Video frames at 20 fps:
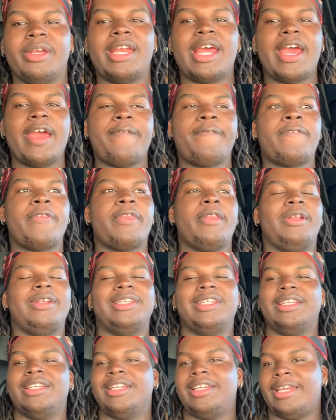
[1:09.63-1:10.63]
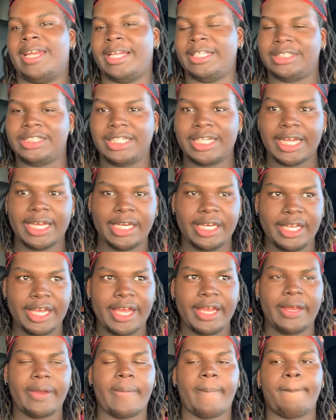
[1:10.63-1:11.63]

9th, 1998.